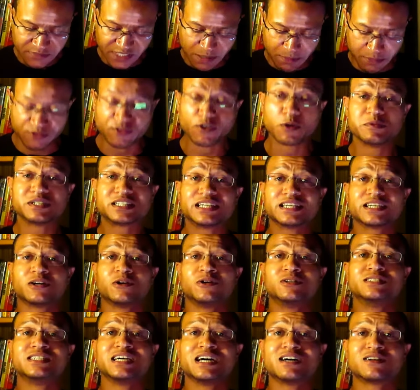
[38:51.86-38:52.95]
before we get
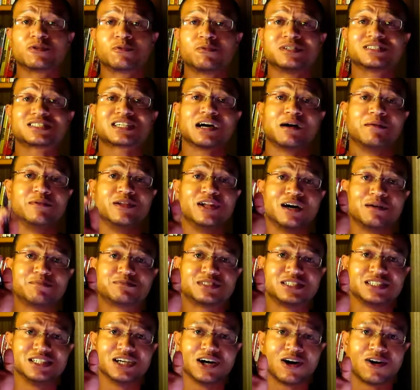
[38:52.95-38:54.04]
on down to what's coming up
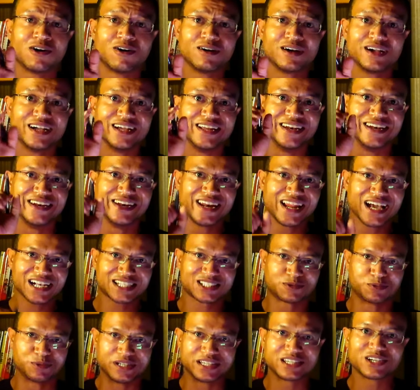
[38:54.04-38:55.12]
to y'all
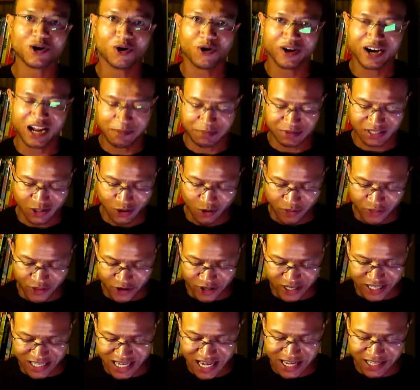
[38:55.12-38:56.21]
next week on episode
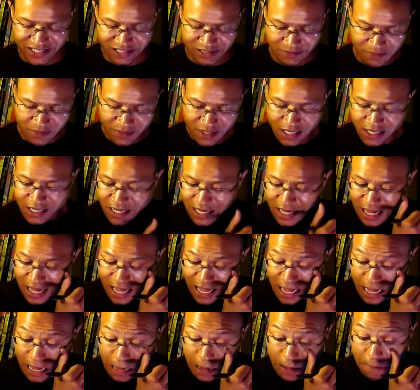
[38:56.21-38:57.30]
38,
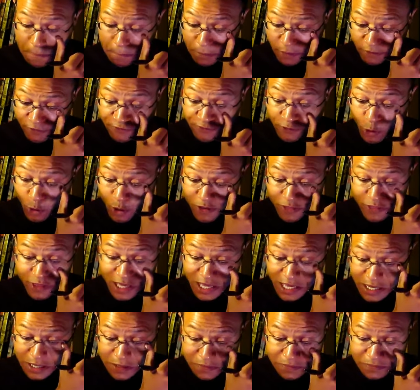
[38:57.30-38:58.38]
before
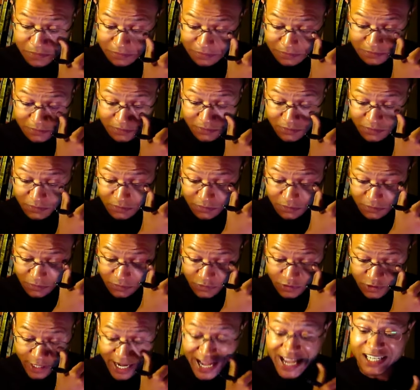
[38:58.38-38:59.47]
then,
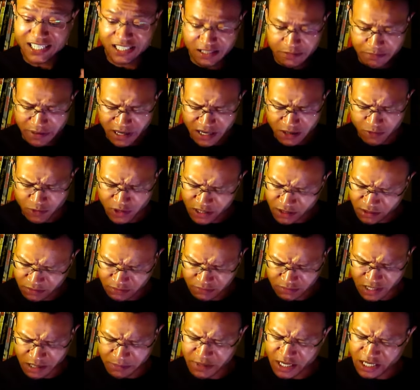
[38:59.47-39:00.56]

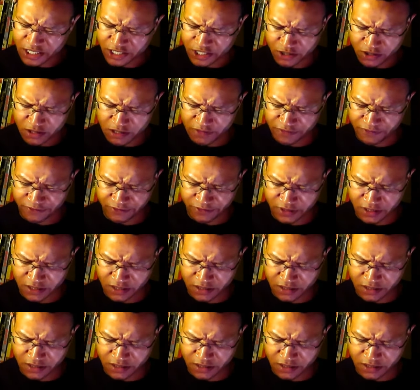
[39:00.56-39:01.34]
I'm not sure if,